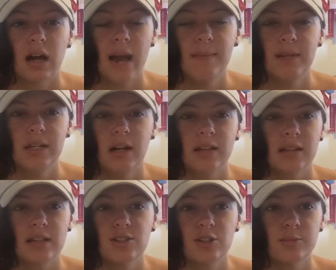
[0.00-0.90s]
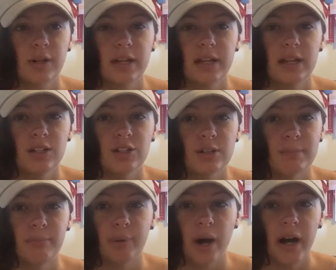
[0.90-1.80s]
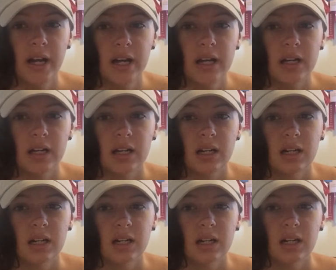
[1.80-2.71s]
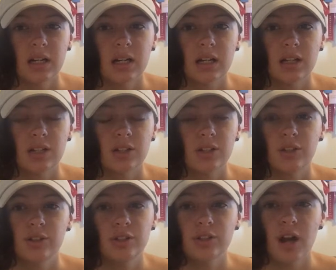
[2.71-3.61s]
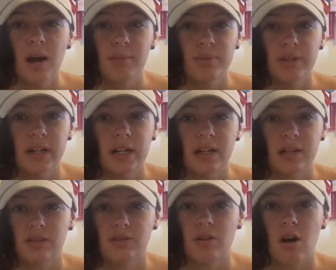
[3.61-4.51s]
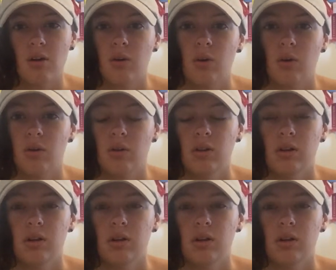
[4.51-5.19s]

Unless you're putting it in your butt, you're not putting it in the wrong hole.